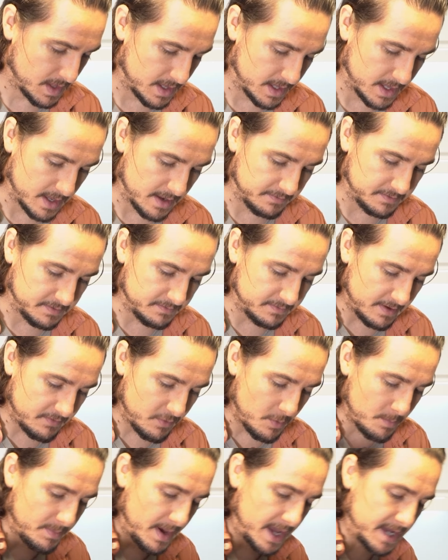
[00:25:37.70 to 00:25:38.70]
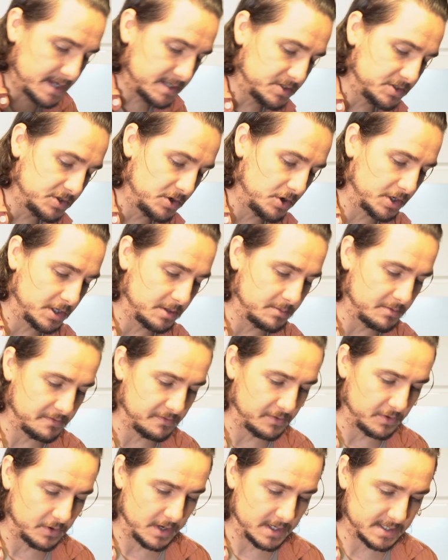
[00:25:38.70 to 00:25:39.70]
Yeah, if you've never baked gnocchi
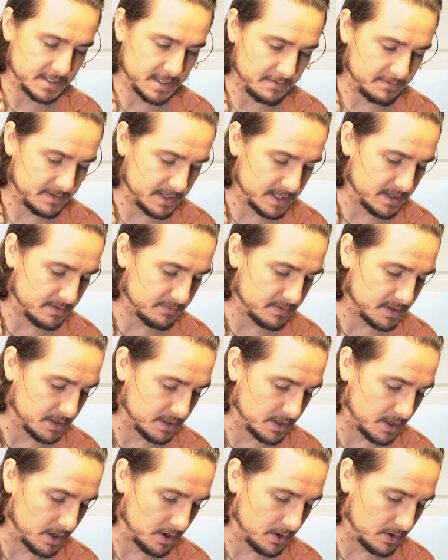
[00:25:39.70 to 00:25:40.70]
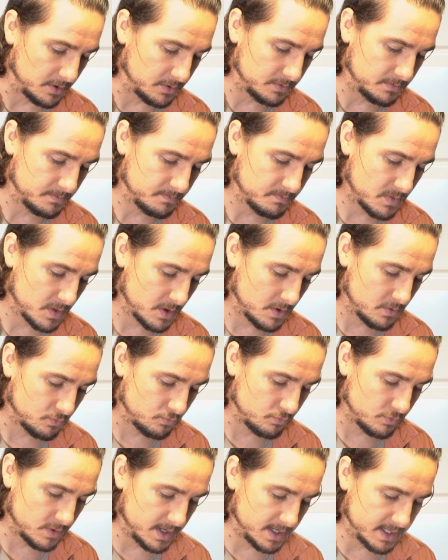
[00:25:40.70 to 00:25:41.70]
before, I'd definitely give it a go.
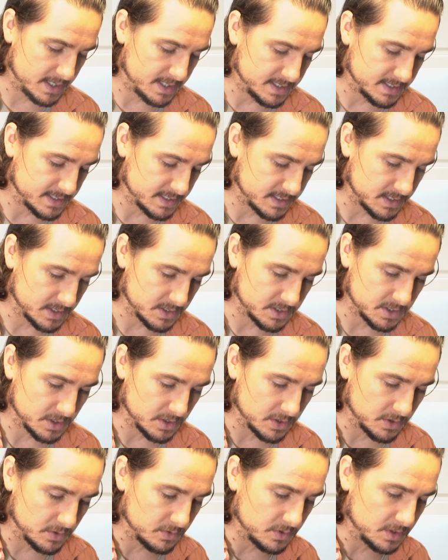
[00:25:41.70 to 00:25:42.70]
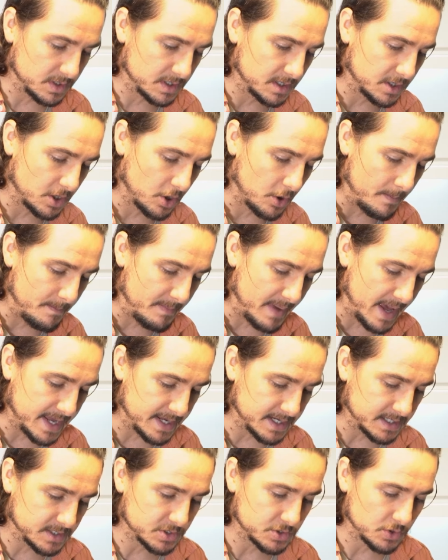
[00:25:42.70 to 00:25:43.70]
Really easy to do. You can go
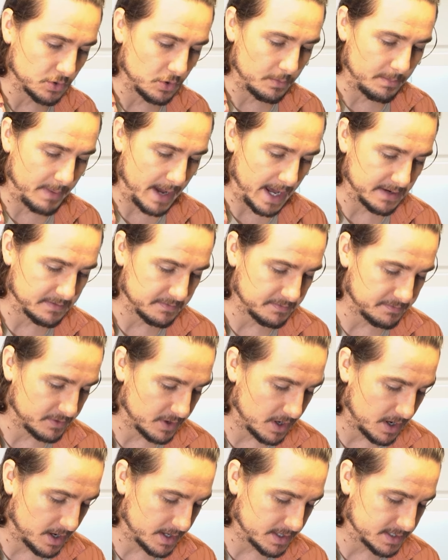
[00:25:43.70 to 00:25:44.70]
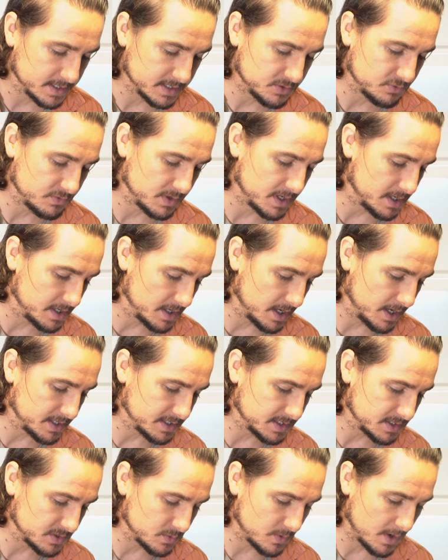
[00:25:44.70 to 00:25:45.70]
baked or pan fried, it's really
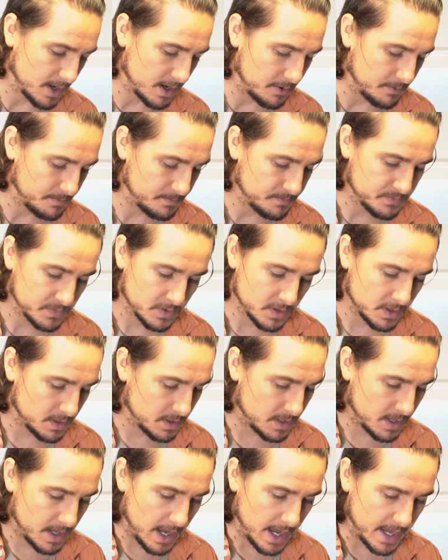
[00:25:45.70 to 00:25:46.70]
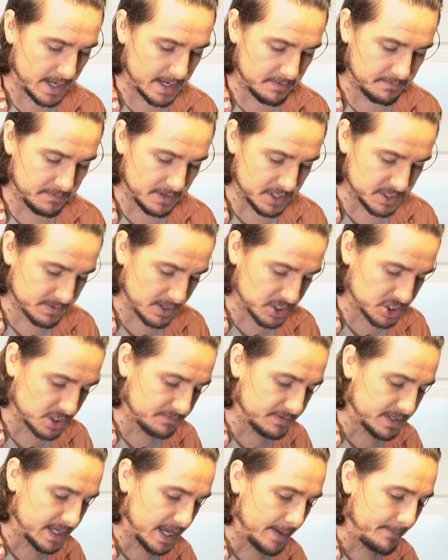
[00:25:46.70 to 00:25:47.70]
nice as well. And especially
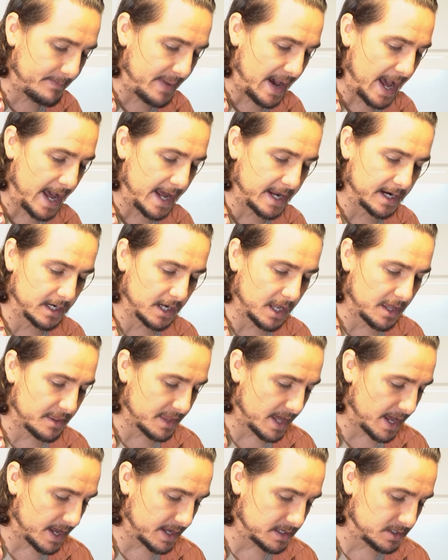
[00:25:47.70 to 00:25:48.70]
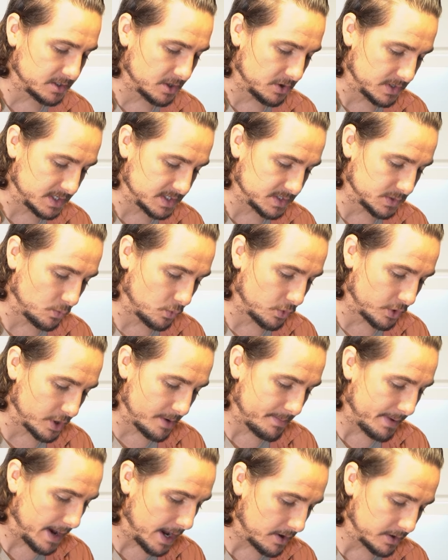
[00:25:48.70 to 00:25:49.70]
if you get a pack like that, you don't need to worry
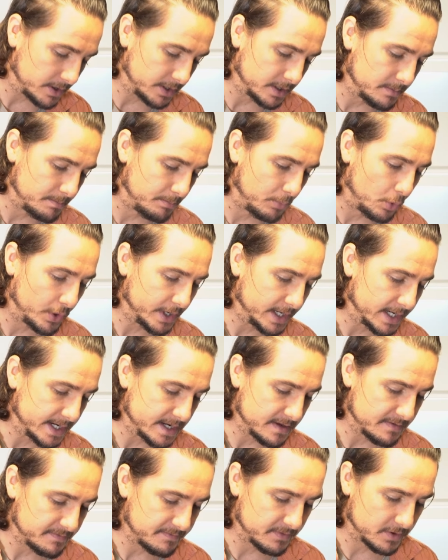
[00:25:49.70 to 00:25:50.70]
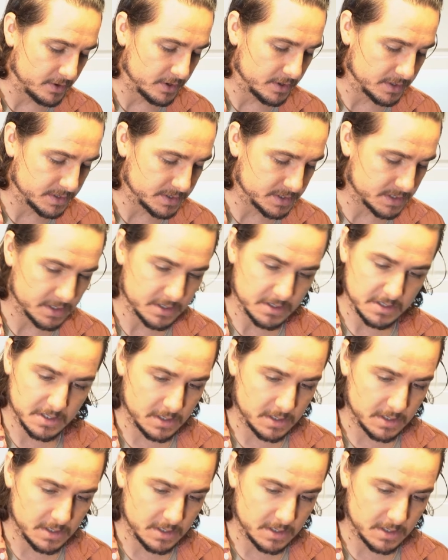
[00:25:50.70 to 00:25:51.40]
about kind of boiling it first.